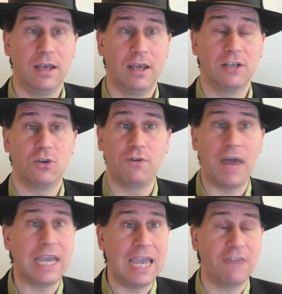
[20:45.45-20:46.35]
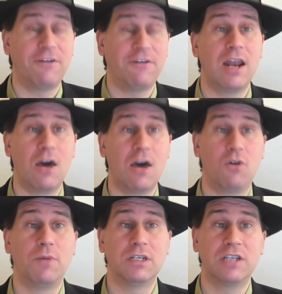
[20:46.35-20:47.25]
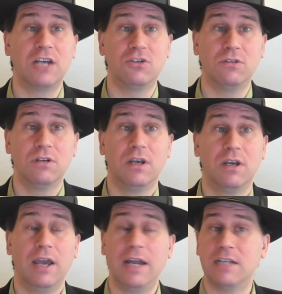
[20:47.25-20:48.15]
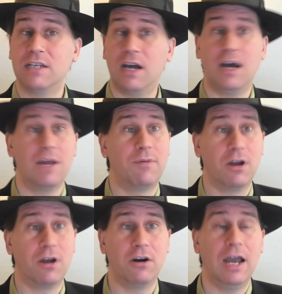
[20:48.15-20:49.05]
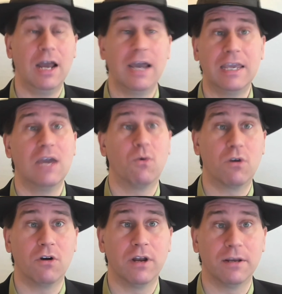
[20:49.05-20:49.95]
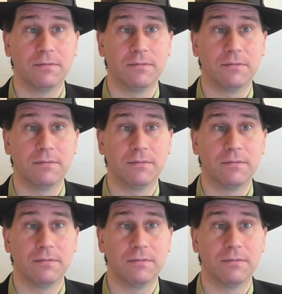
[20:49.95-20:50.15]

And so if I can't find an hour on my schedule and it's not high priority, I can't work on it.